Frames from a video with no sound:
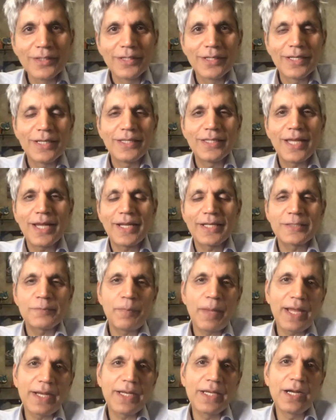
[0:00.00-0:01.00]
in that
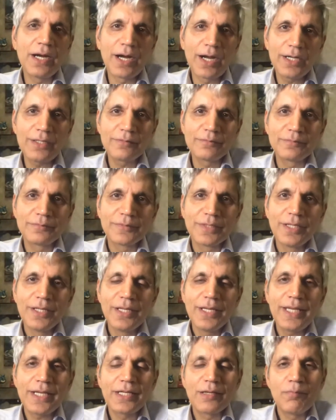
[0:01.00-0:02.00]
expanding heart
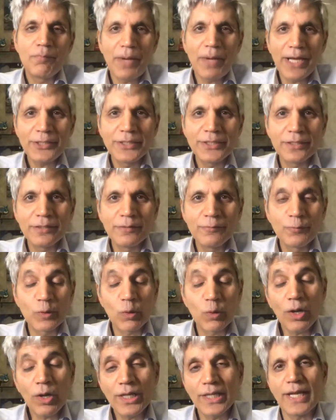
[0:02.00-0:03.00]
a compassion for
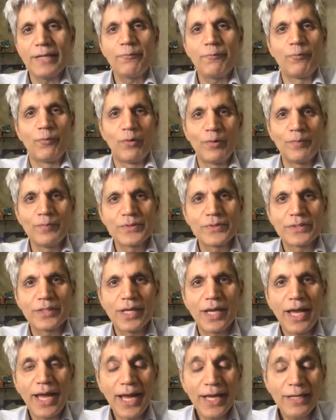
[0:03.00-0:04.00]
all life forms
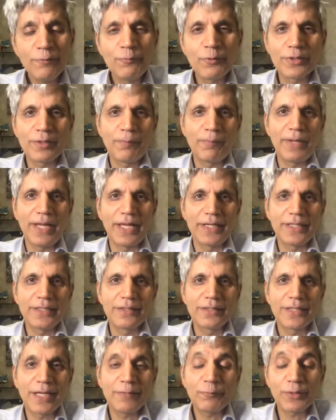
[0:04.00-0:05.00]
and for the planet
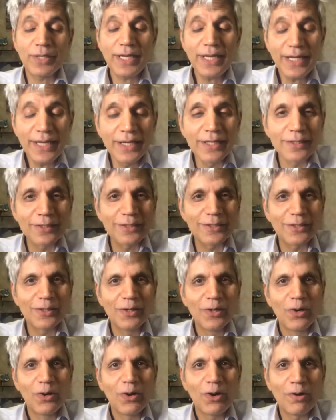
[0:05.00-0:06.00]
and for the health
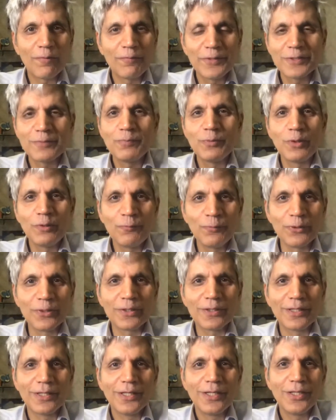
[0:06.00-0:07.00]
of this
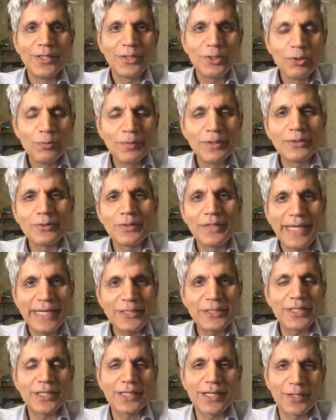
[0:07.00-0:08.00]
beautiful human to
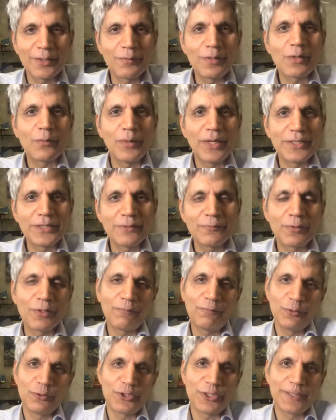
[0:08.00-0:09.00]
nature kind of equation for the
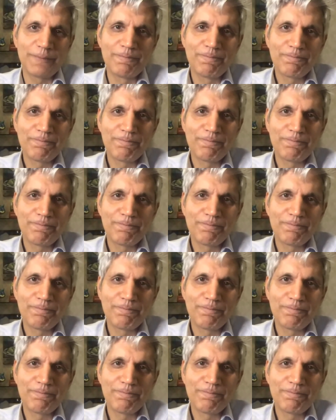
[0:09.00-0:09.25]
future.